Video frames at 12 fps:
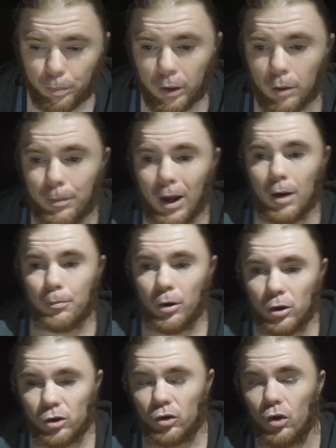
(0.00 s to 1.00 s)
pitter-patter
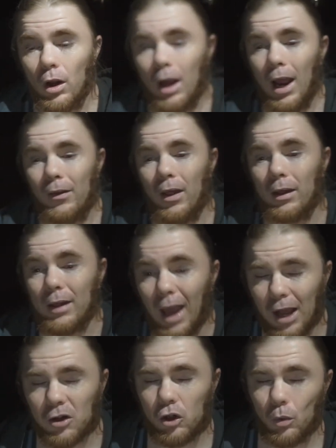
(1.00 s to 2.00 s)
punches, and they
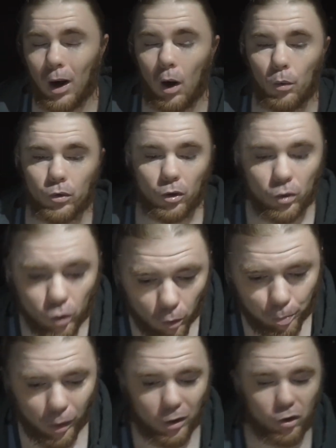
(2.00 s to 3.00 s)
gash you out with these
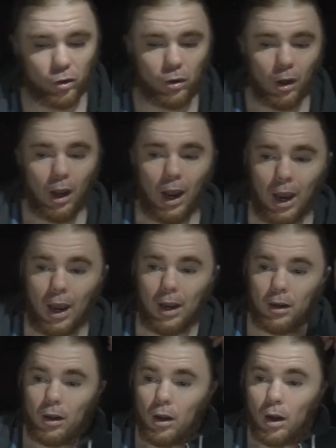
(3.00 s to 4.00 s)
little punches.
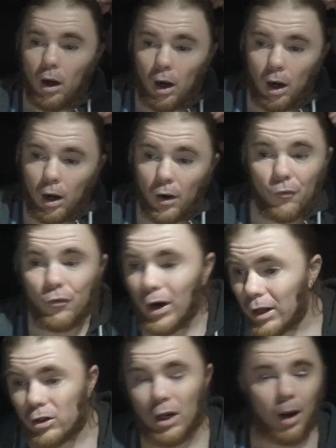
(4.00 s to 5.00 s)
And
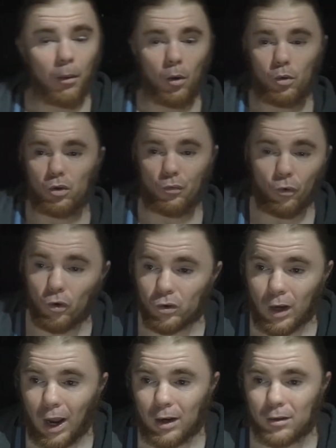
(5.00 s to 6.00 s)
Frank Shamrock was the first
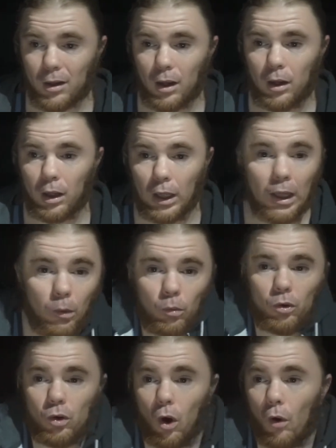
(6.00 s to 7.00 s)
guy to say he
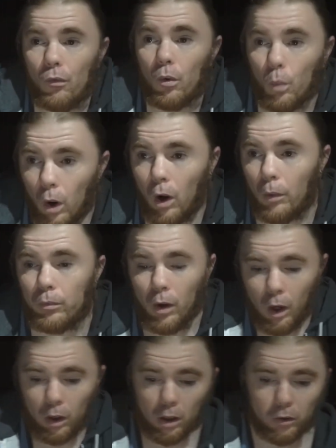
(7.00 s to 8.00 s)
was overwhelmed
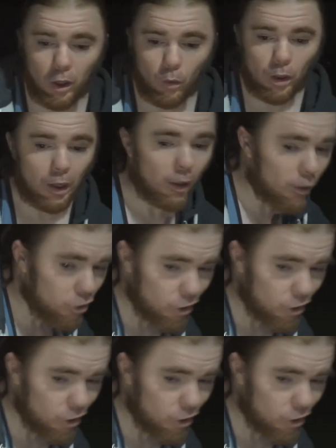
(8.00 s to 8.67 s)
because he would hit